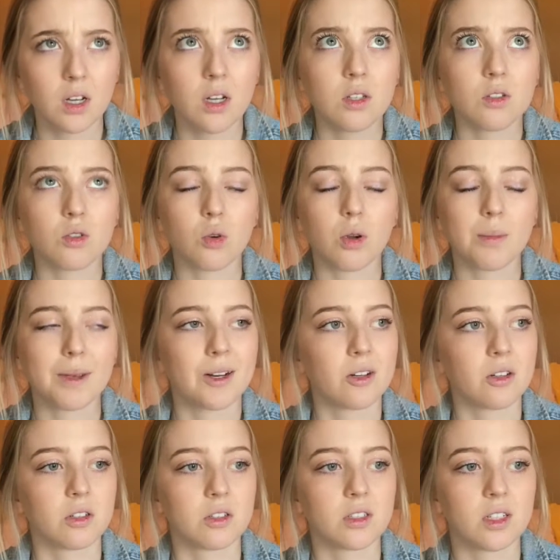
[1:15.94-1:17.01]
soy milk
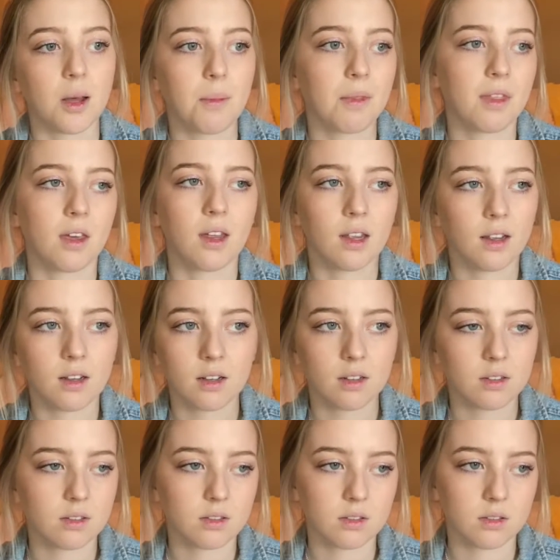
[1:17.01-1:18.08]
or something
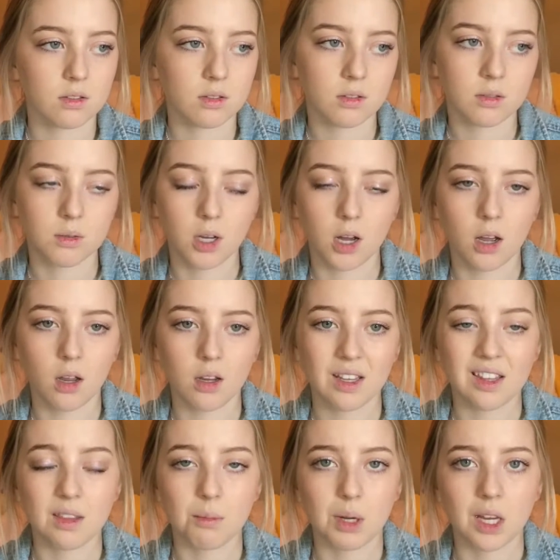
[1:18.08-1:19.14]

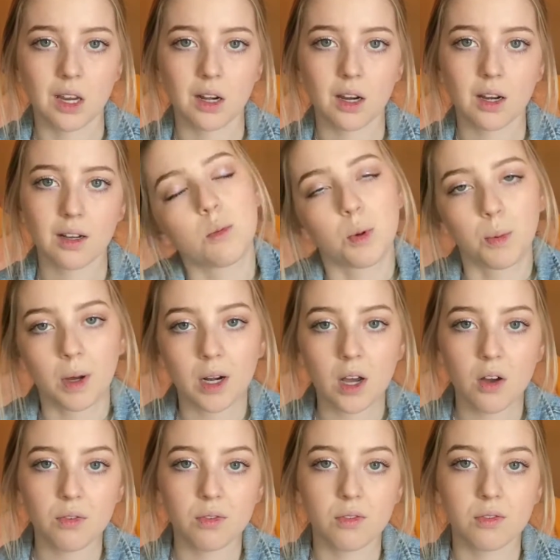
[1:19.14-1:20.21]
in the beginning. We went
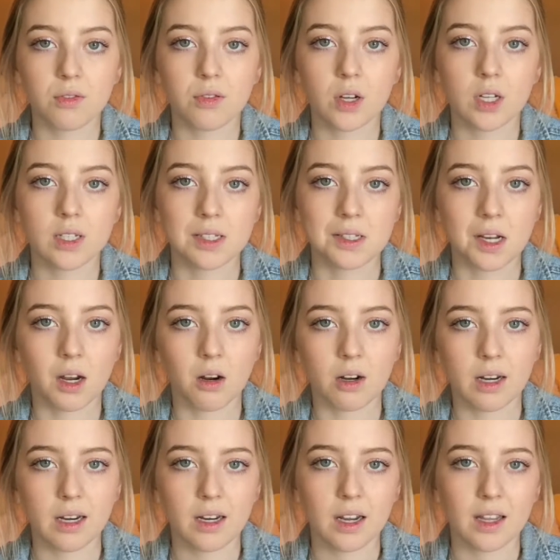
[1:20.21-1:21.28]
off of
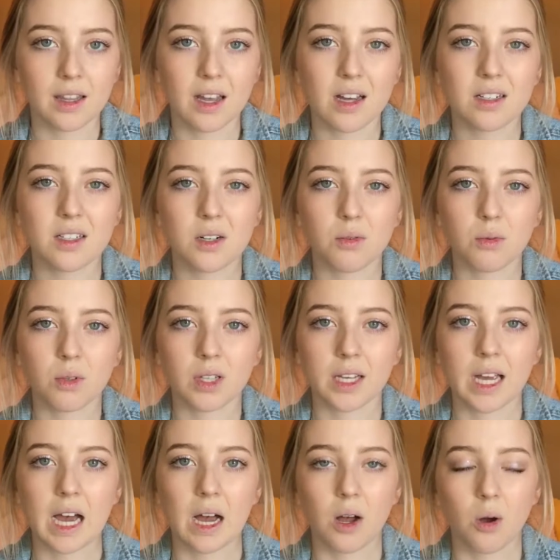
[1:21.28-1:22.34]
dairy, and that didn't really
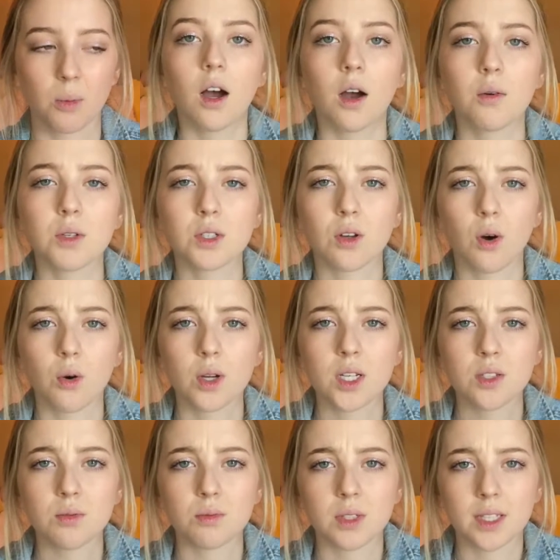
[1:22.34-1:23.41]
help. I was
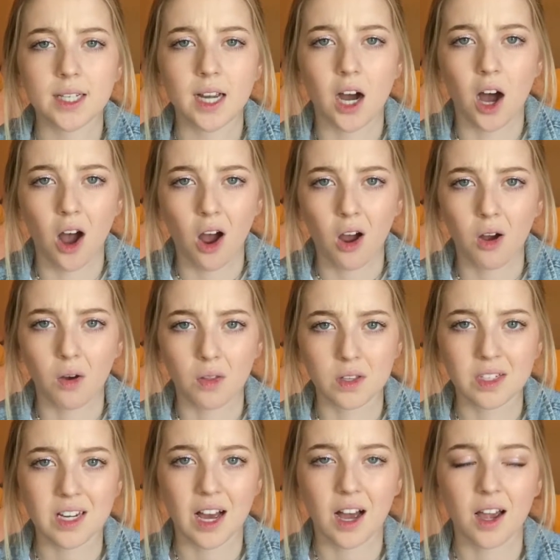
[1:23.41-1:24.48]
always really hot all the
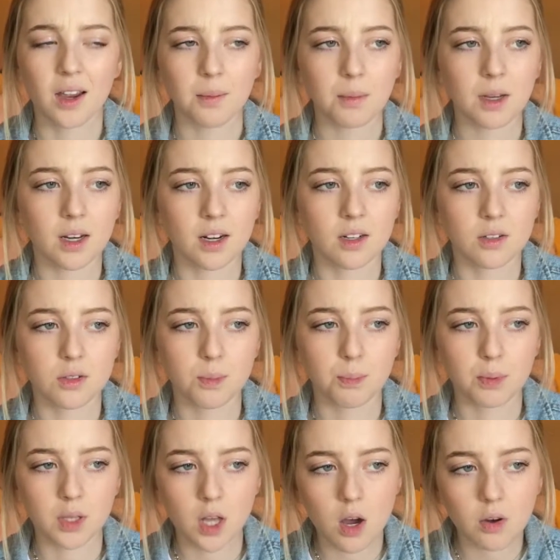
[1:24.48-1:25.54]
time, and I was
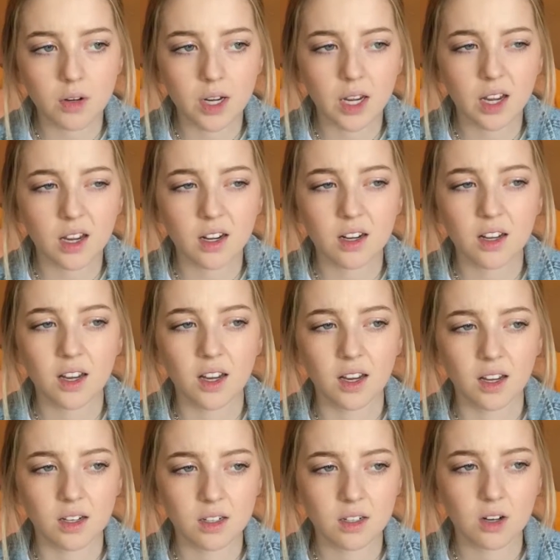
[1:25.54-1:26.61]
bloated
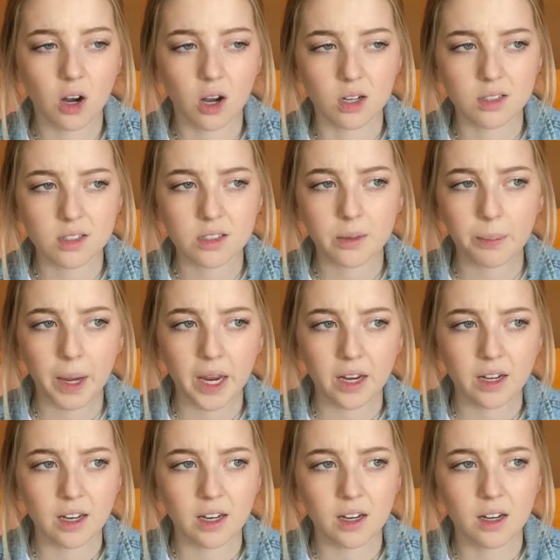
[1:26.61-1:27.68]
and
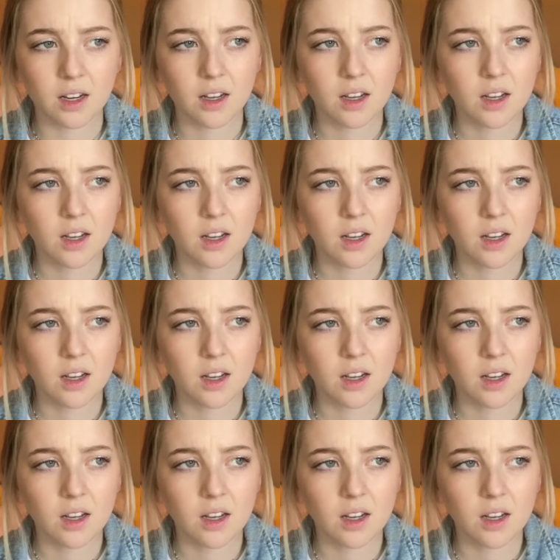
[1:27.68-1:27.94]
constipated,